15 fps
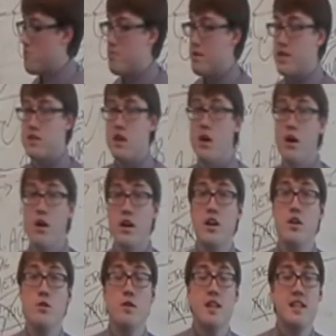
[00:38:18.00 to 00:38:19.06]
because
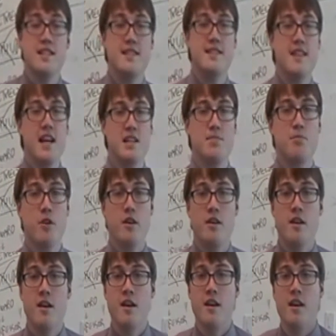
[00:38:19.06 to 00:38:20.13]
Hardicanute is desperate.
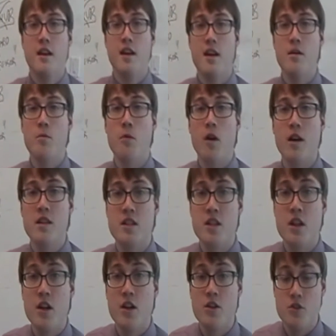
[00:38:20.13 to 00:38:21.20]
He
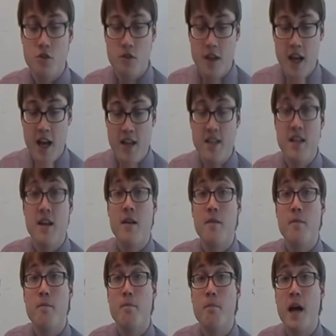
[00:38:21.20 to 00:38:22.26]
wants to get
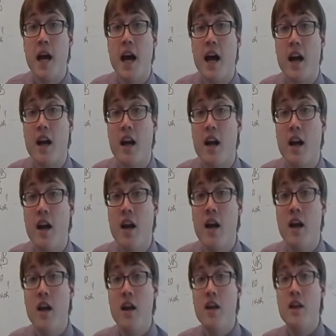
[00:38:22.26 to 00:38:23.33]
back.
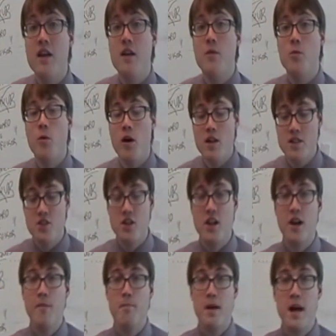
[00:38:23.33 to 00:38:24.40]
He wants to
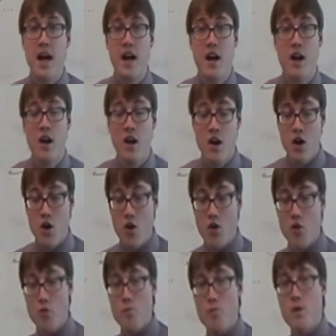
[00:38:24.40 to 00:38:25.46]
come back
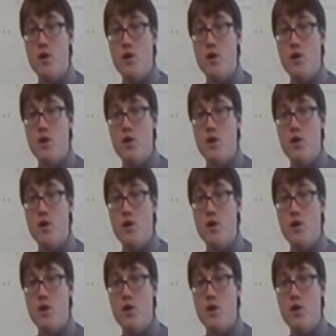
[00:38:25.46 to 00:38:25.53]
home